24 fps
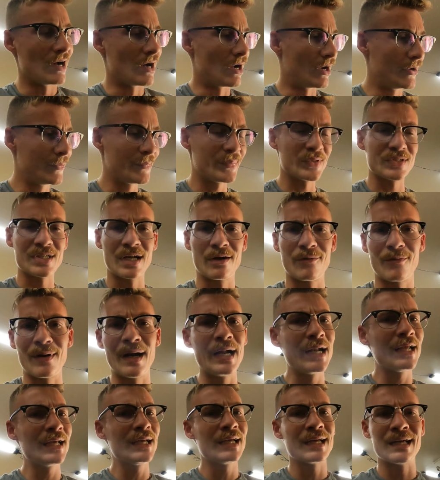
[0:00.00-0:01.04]
100%
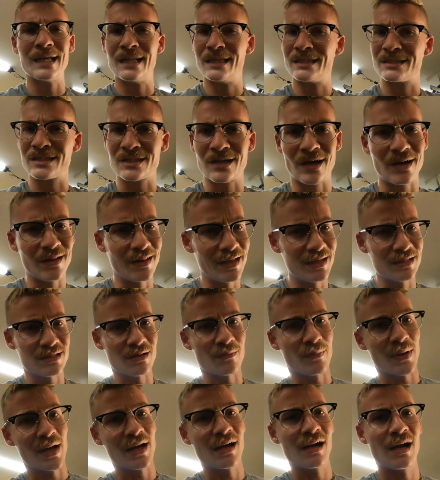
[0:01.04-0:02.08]
ready and start laying
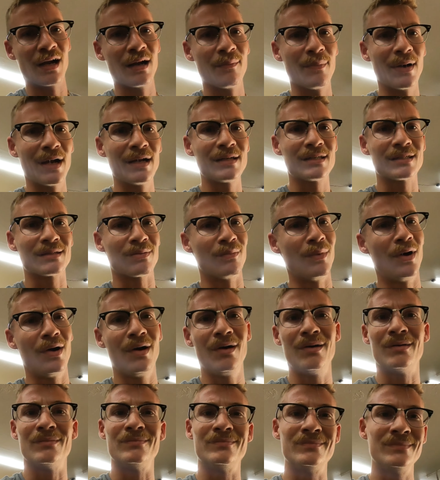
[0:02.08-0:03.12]
some paint on it by
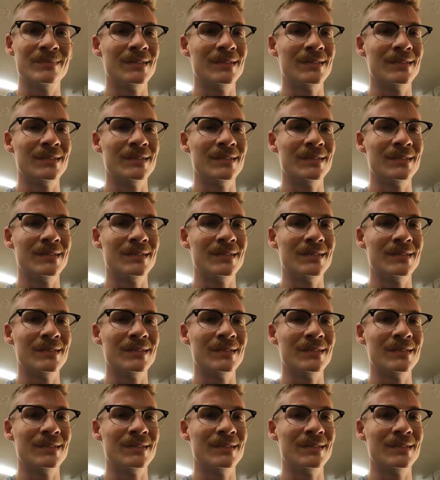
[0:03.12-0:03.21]
tomorrow.